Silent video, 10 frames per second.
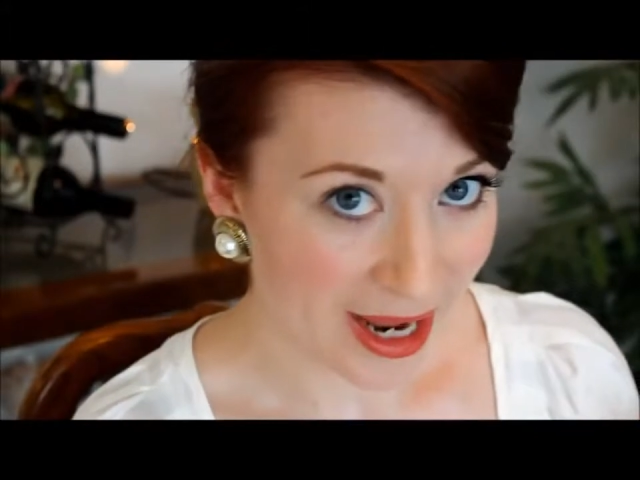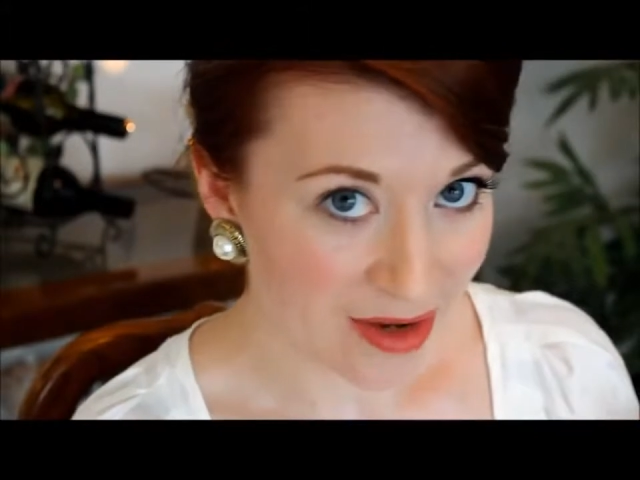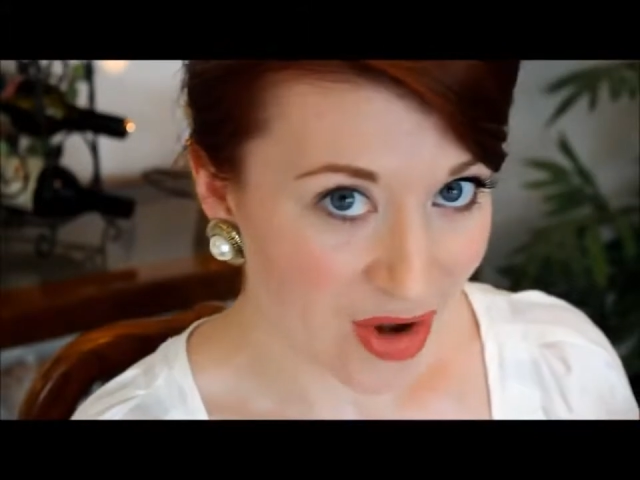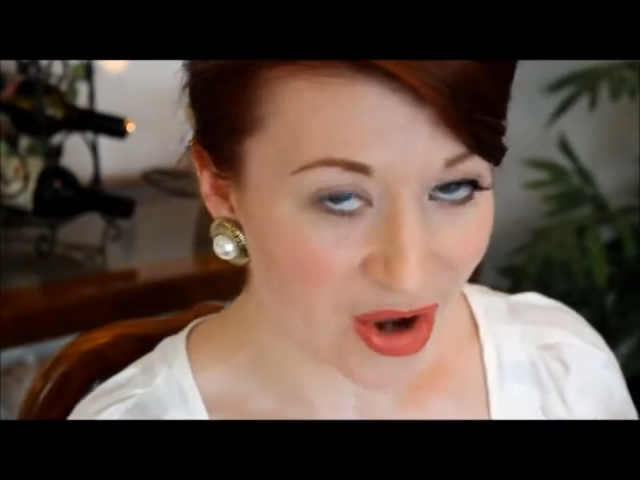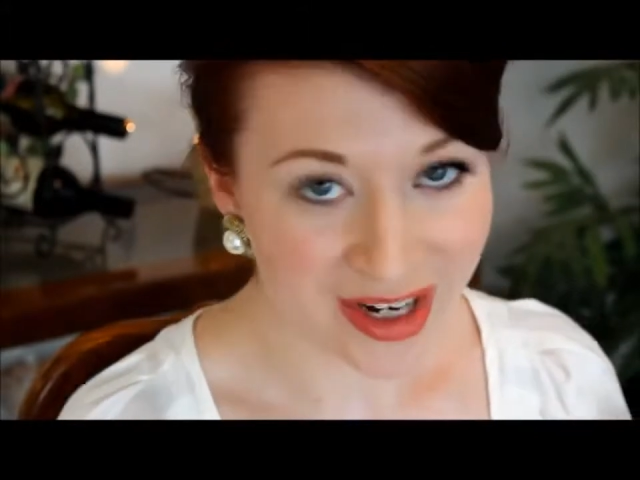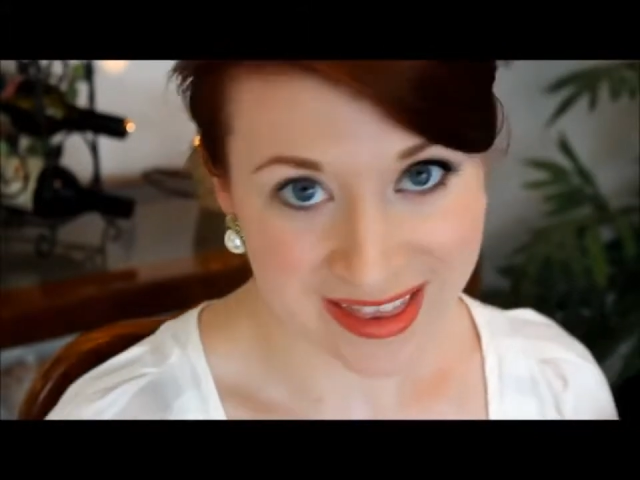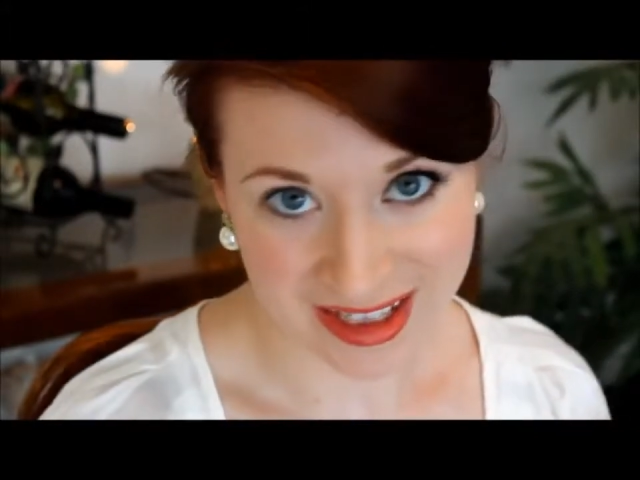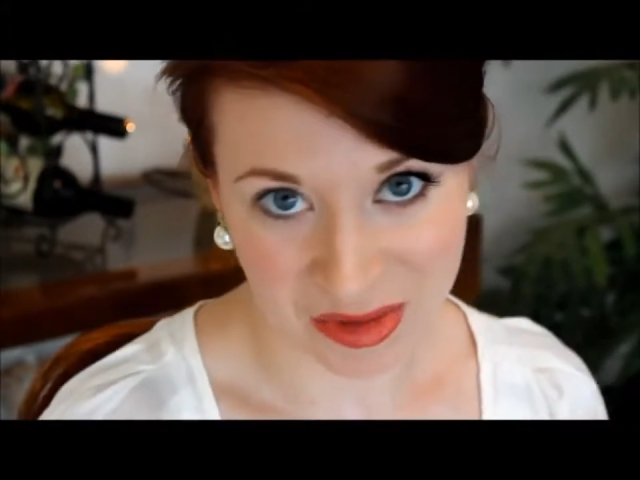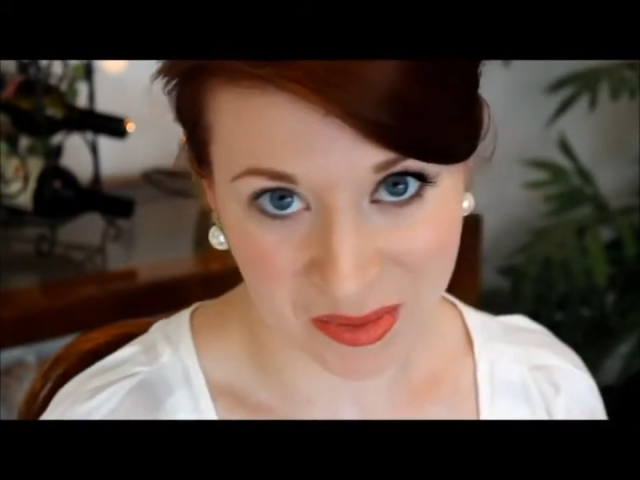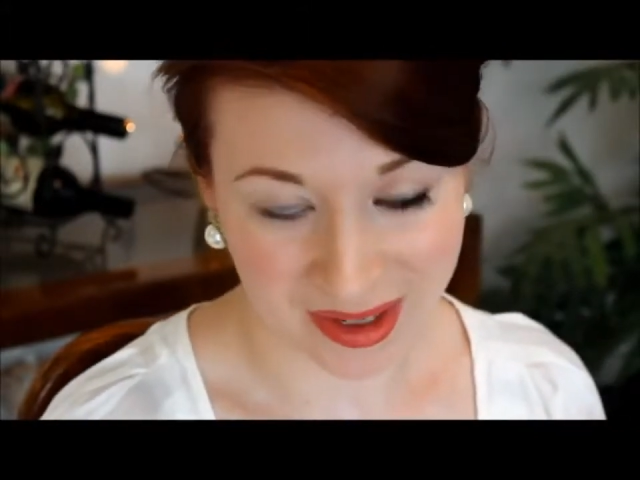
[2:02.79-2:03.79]
have on.
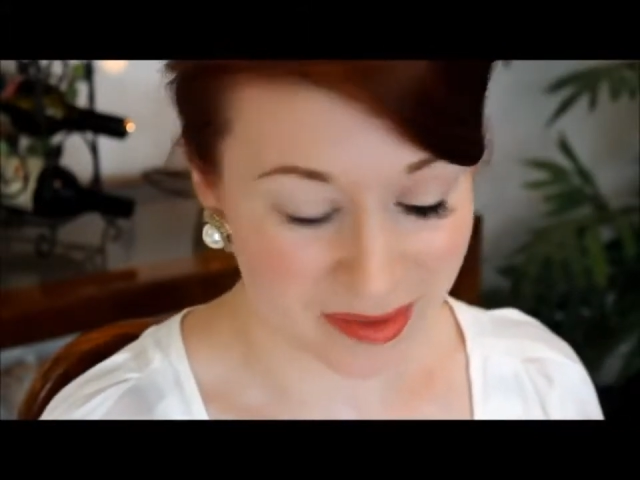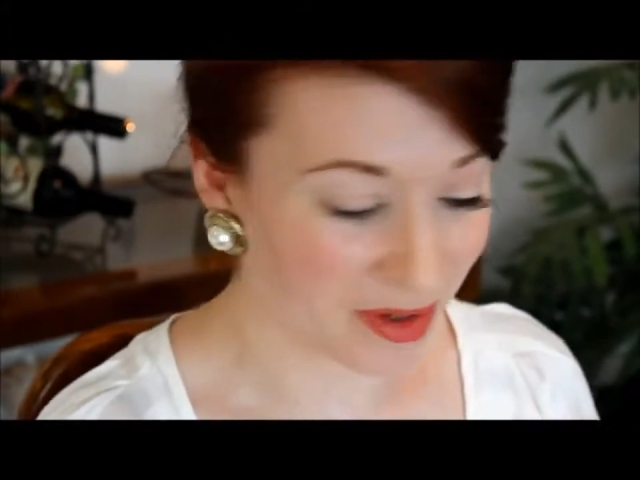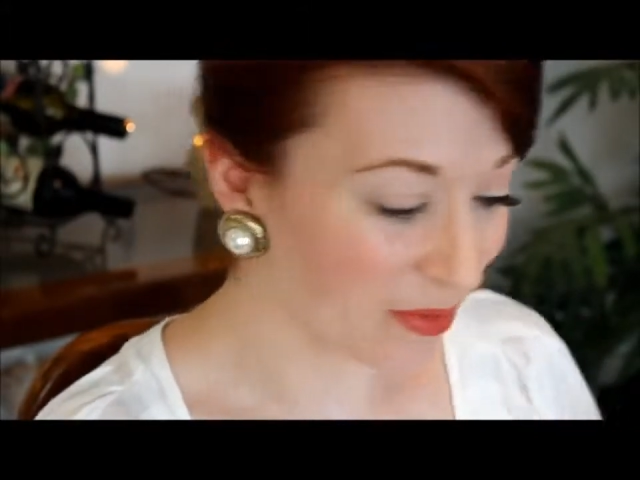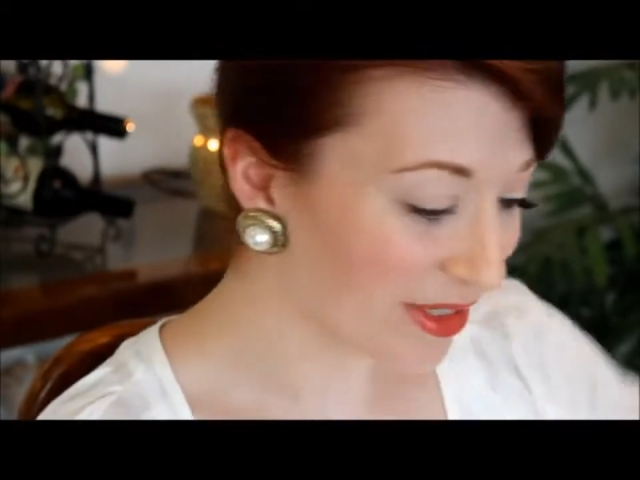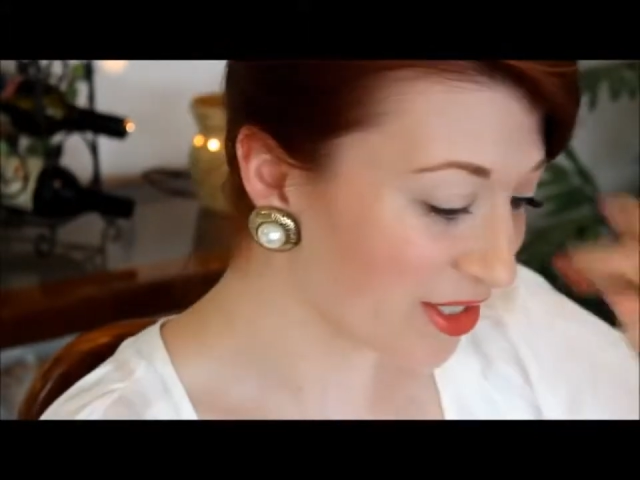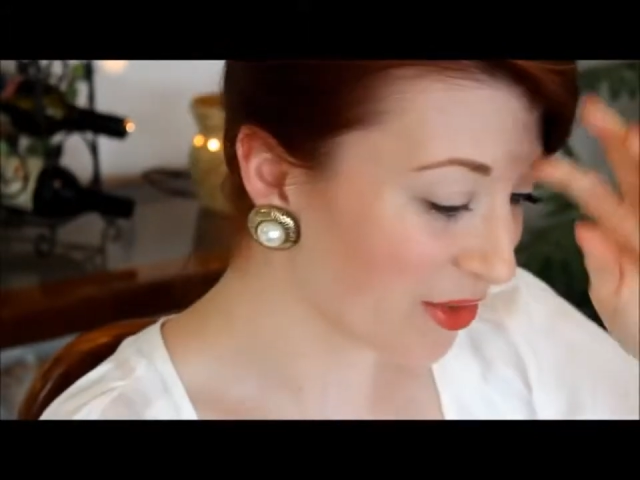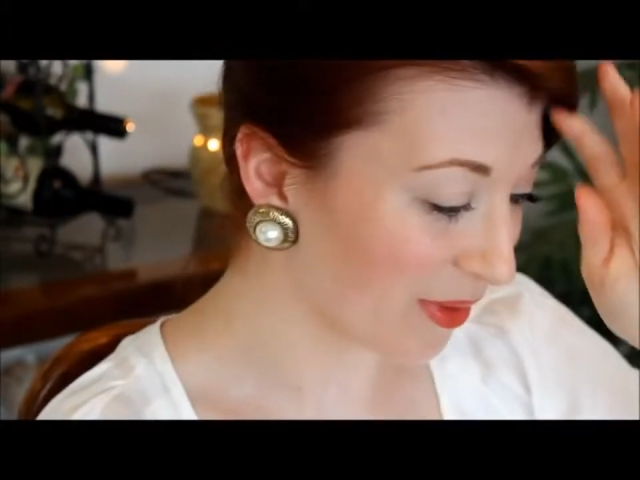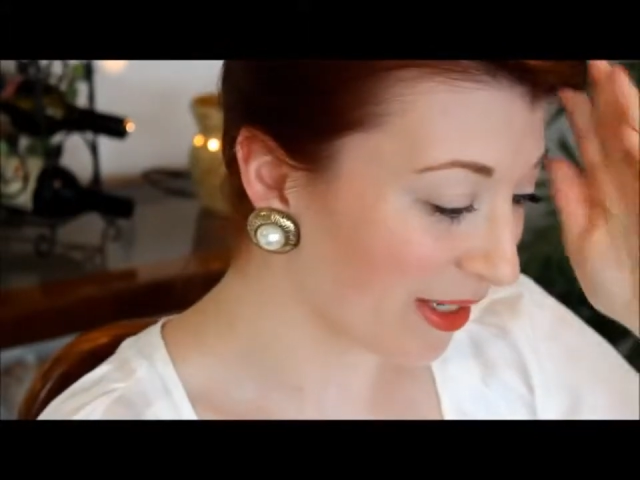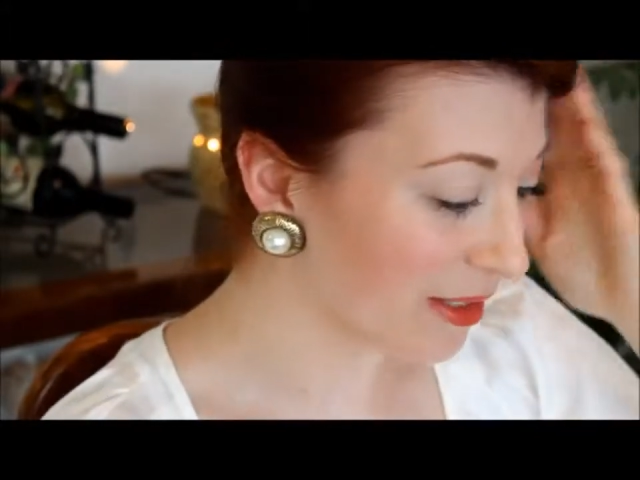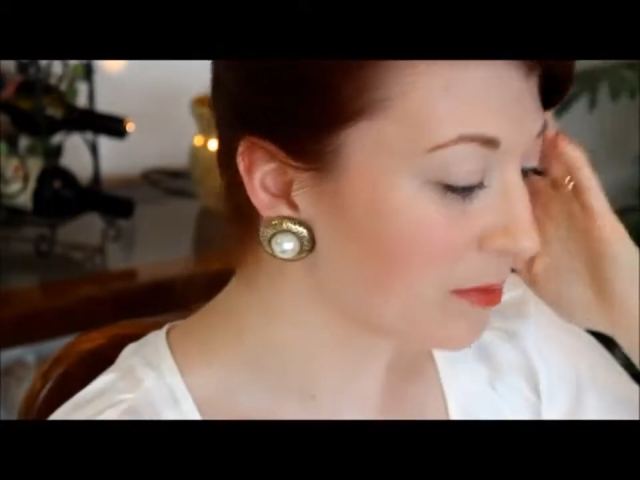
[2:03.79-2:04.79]
That's what we're going to be
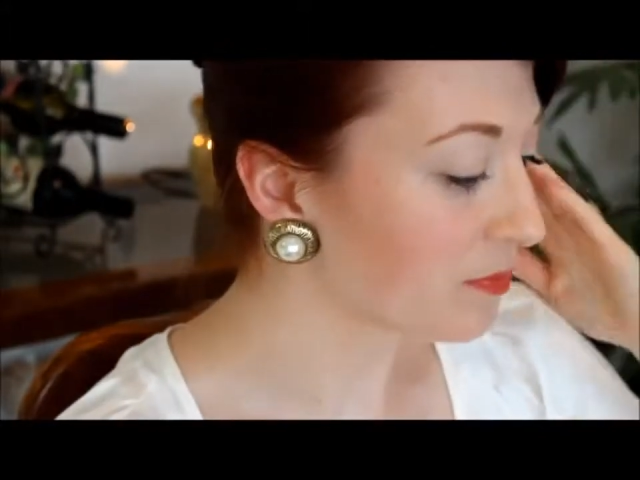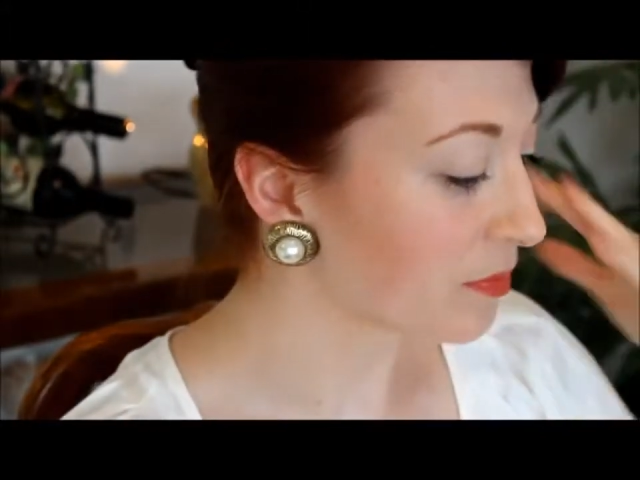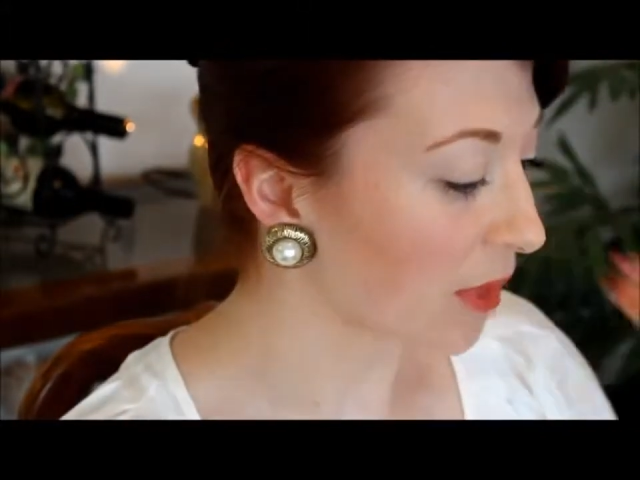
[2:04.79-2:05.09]
redoing.